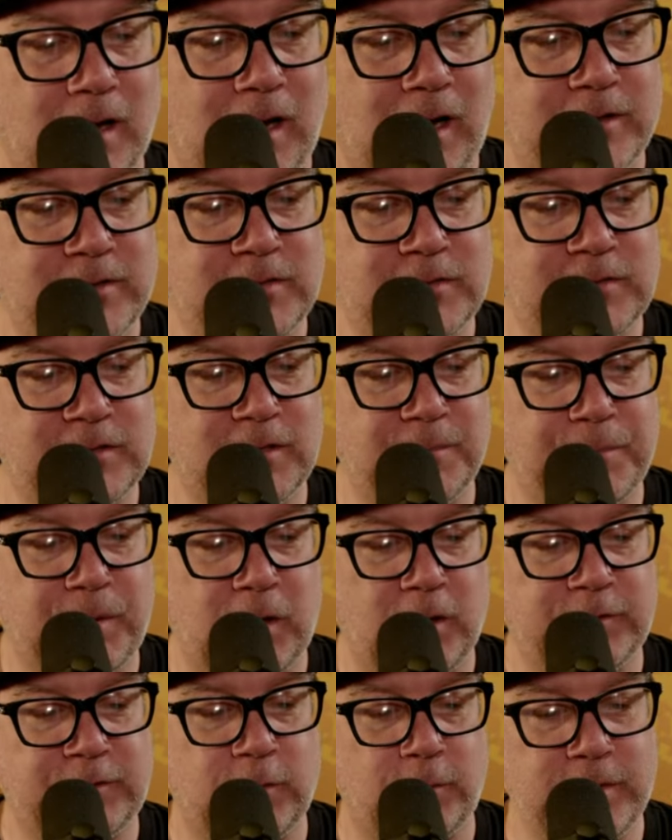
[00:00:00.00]
I just seen a
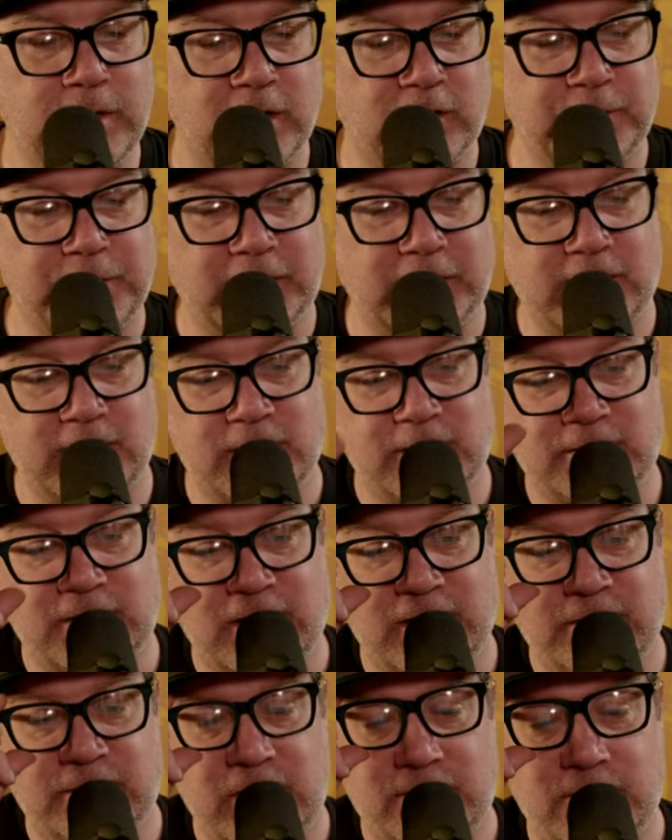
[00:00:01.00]
post that we are expected to
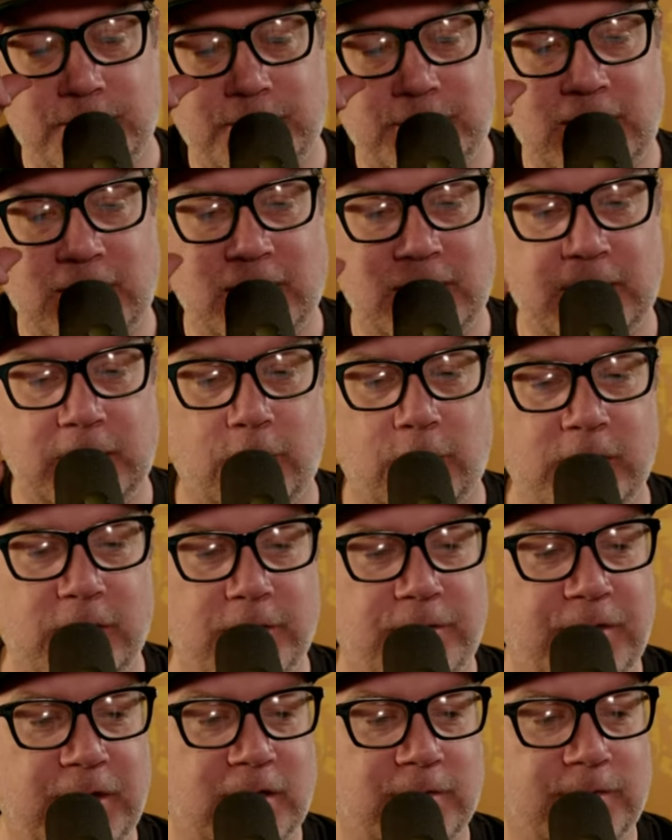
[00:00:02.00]
sign Xavier McKinney. What do you
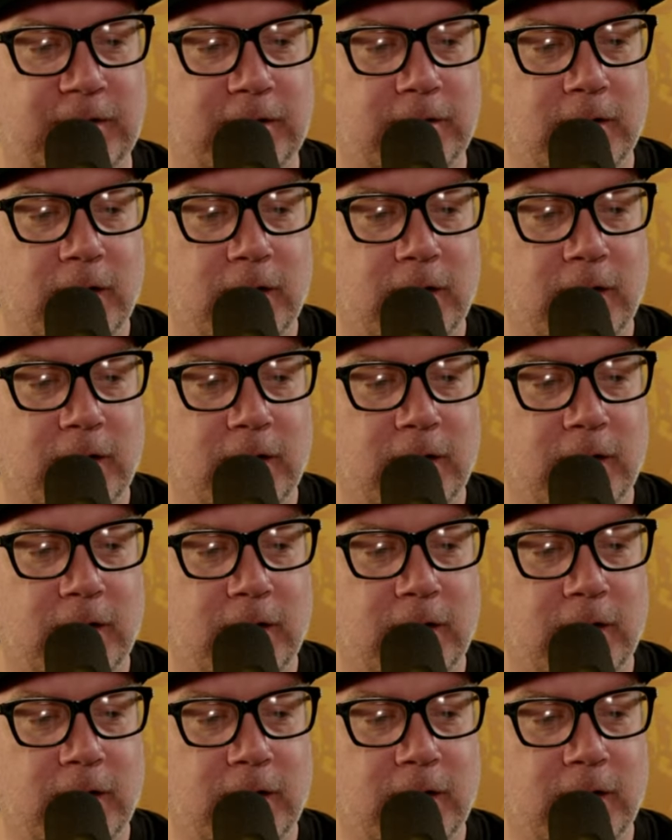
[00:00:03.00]
think of it?